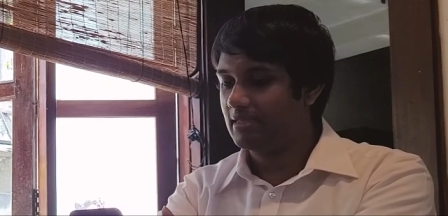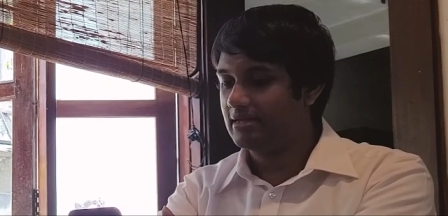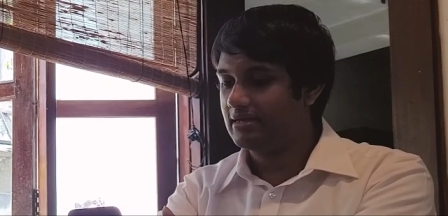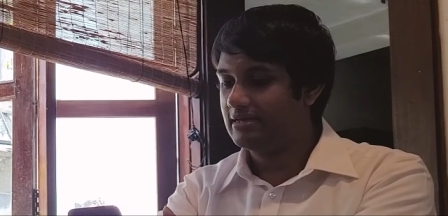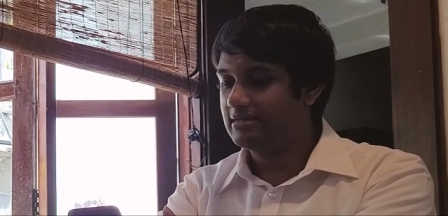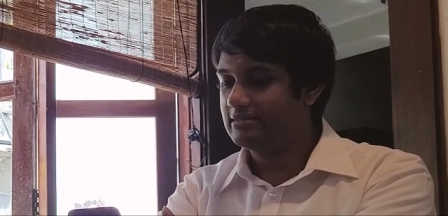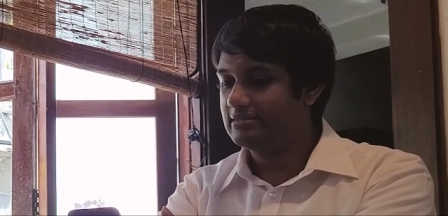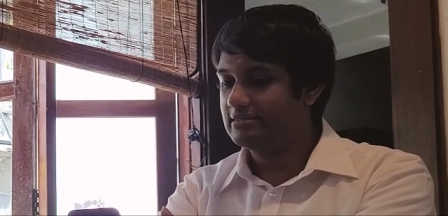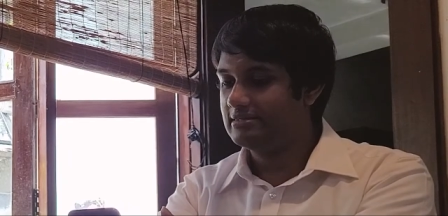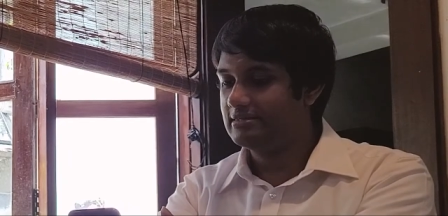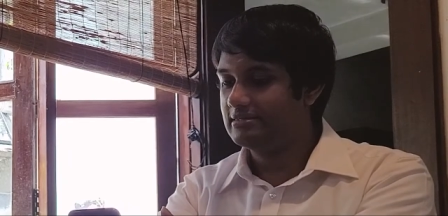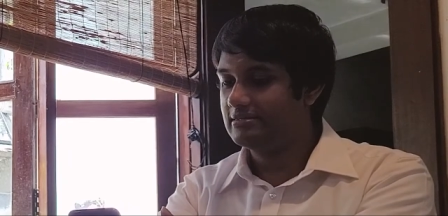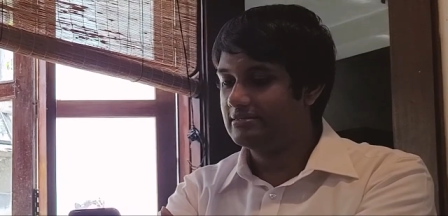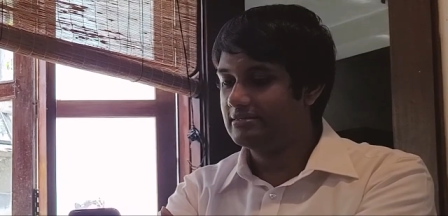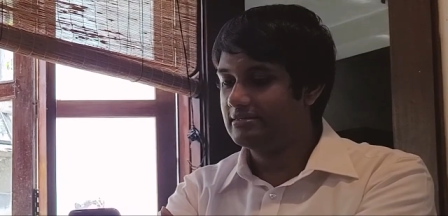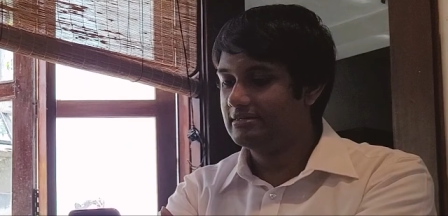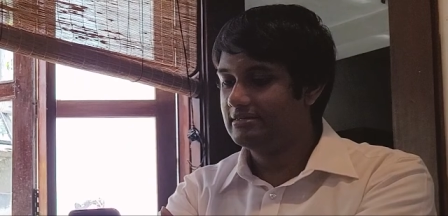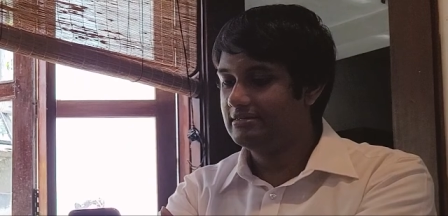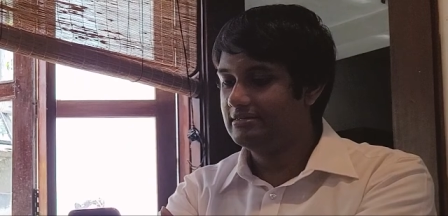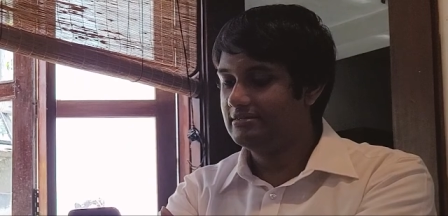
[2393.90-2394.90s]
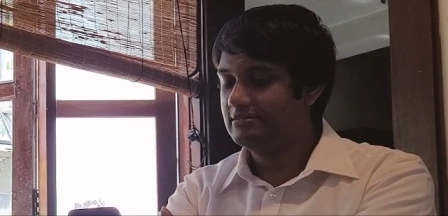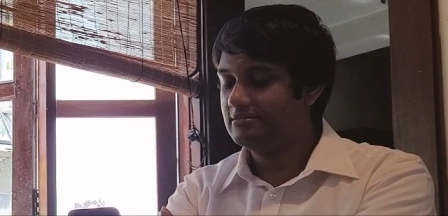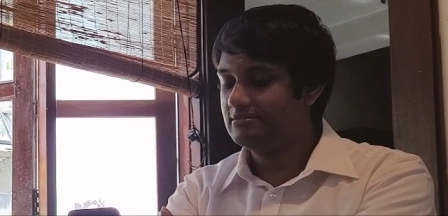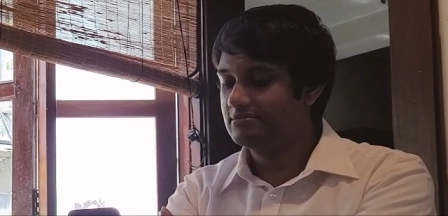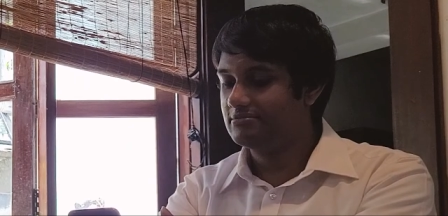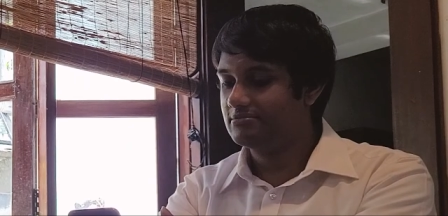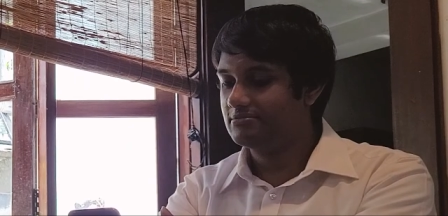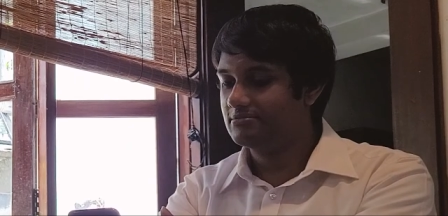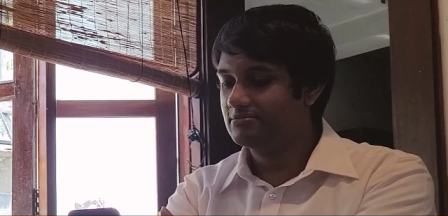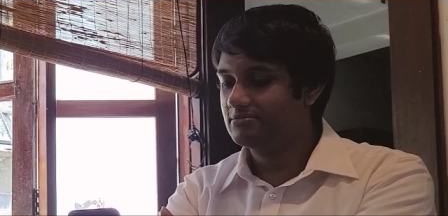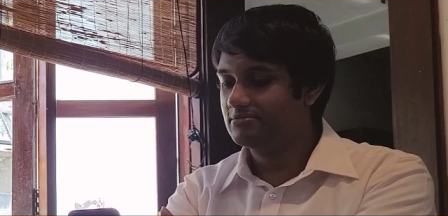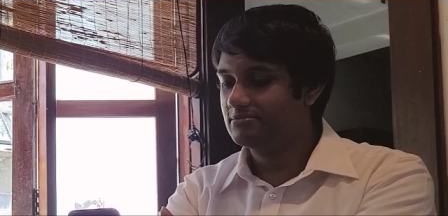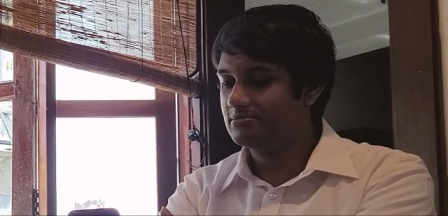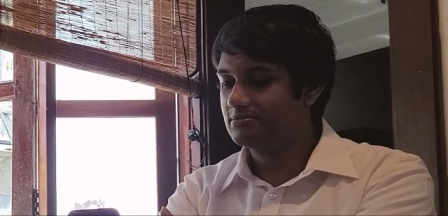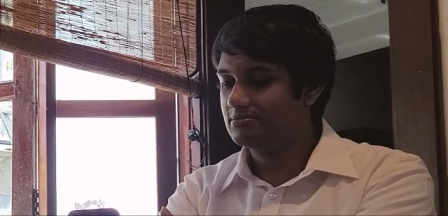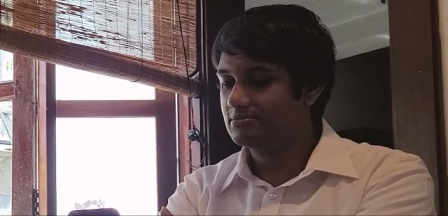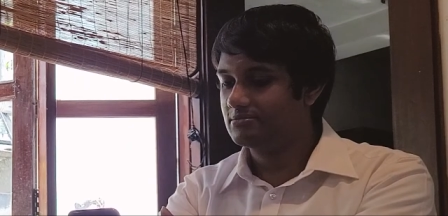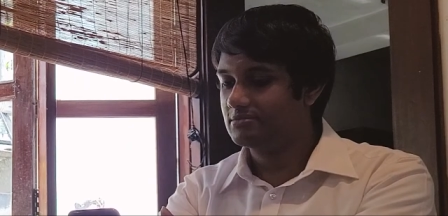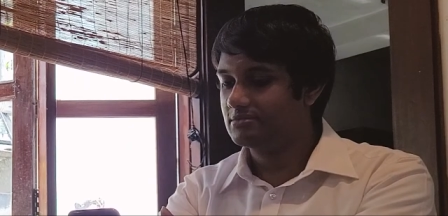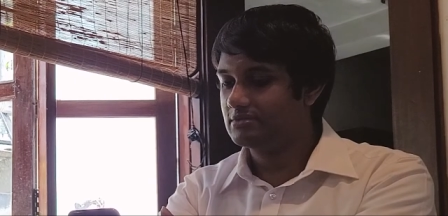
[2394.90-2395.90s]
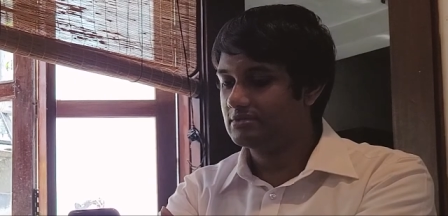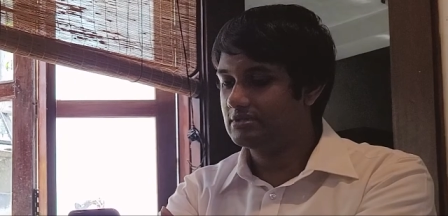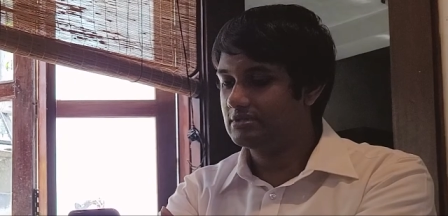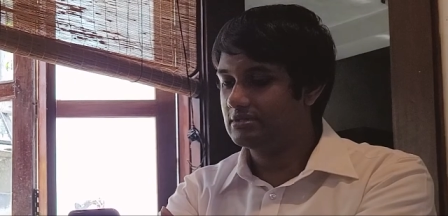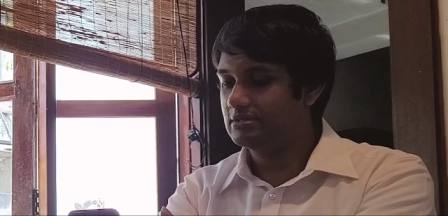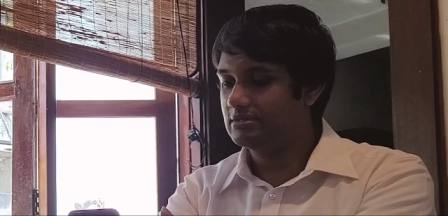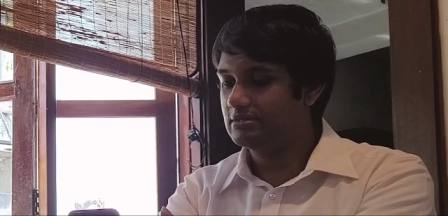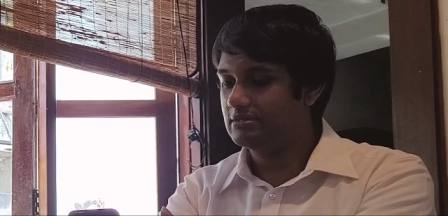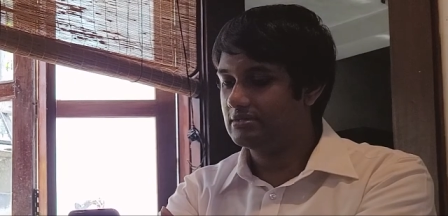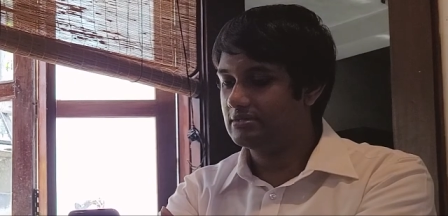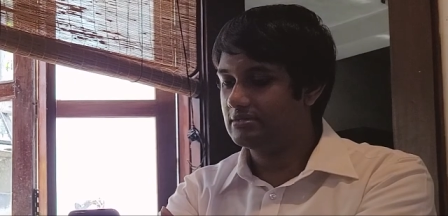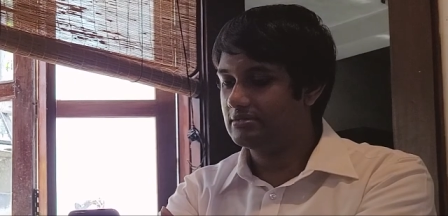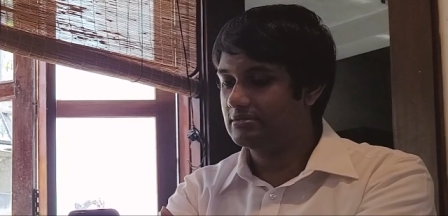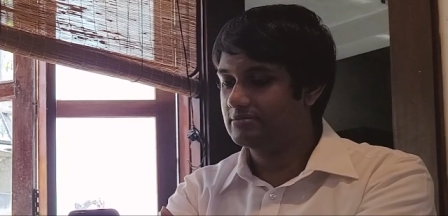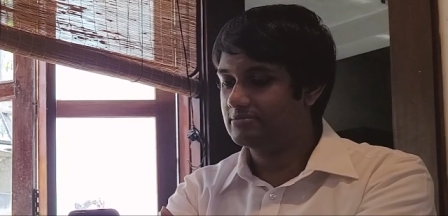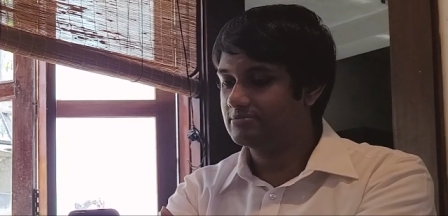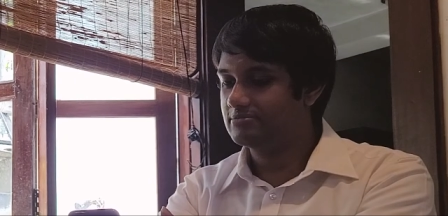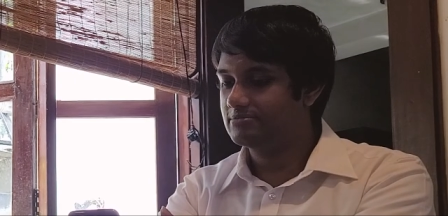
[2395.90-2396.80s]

Are there any uh,